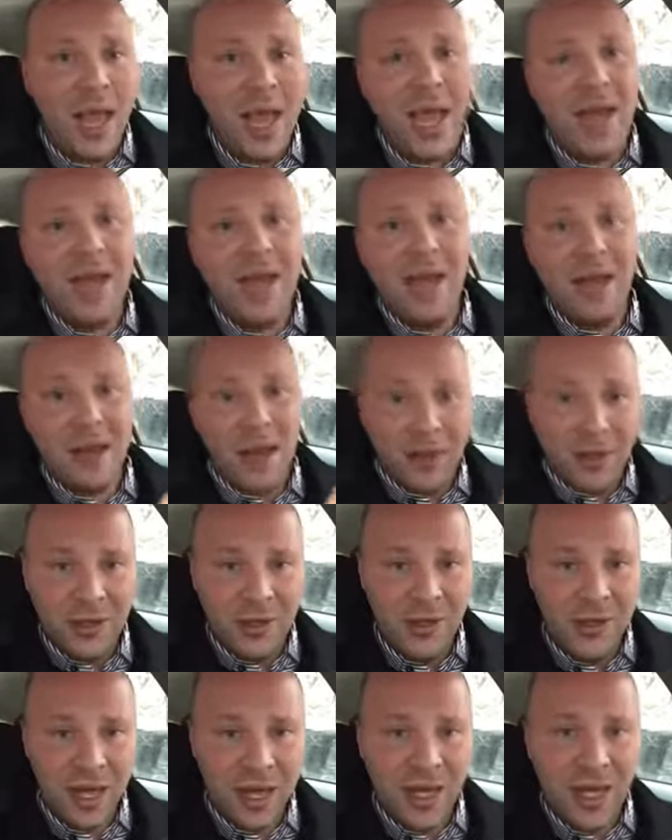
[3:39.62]
And
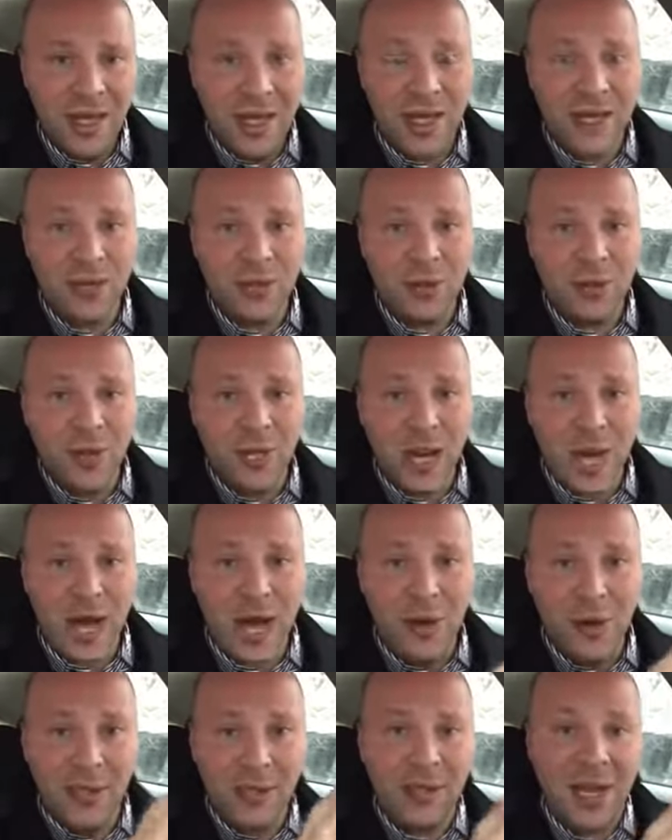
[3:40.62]
understanding history and
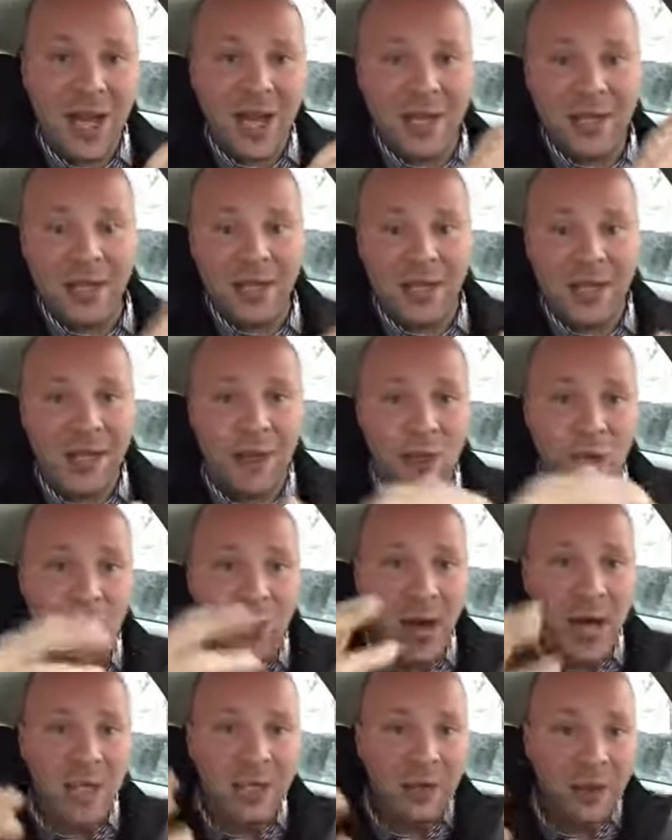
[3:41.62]
how it ties in and the
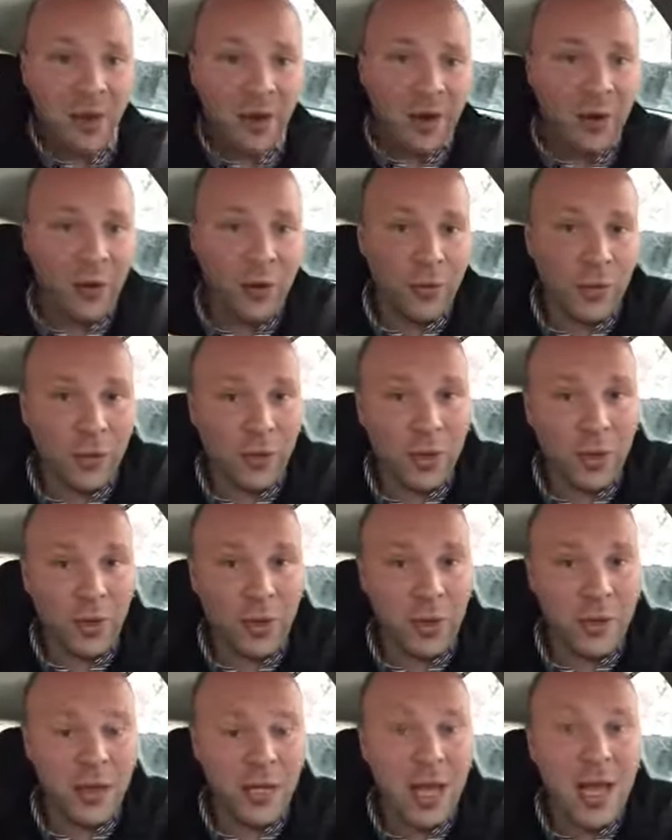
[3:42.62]
rise of our current
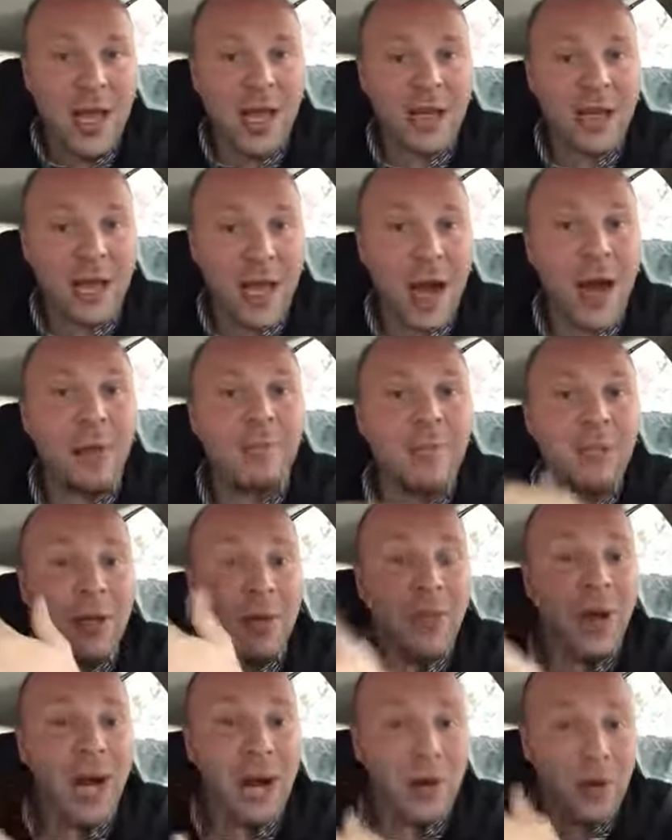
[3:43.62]
rulers come
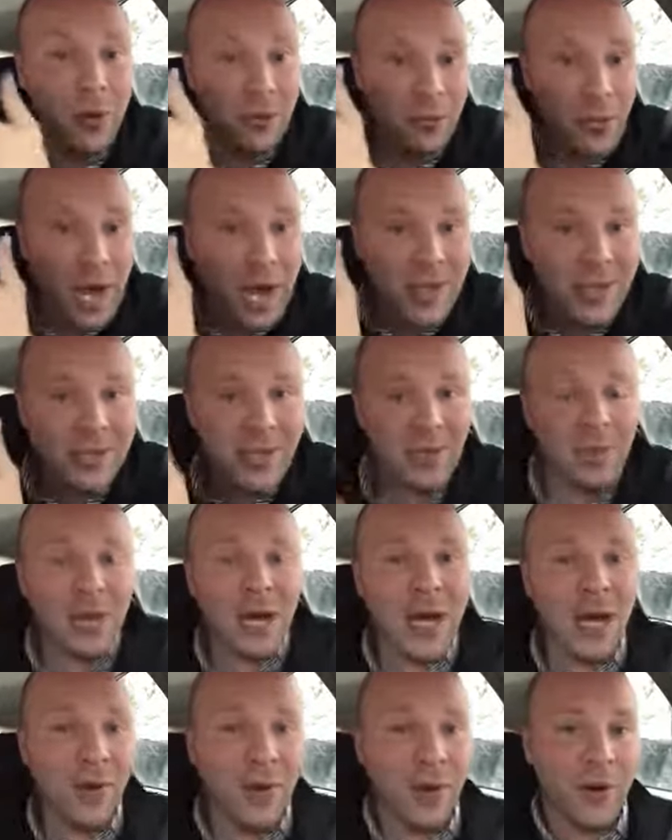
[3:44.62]
to power, rise to
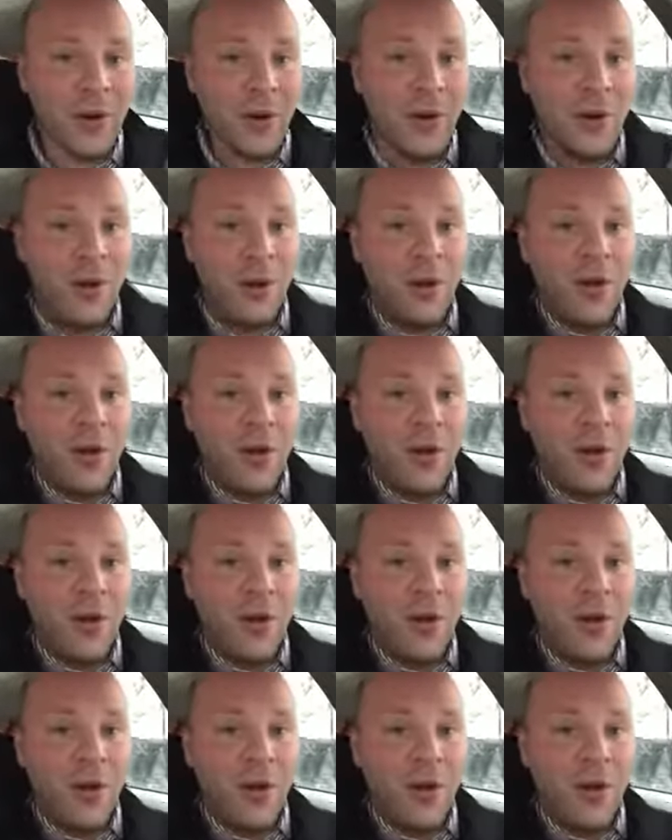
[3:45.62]
power,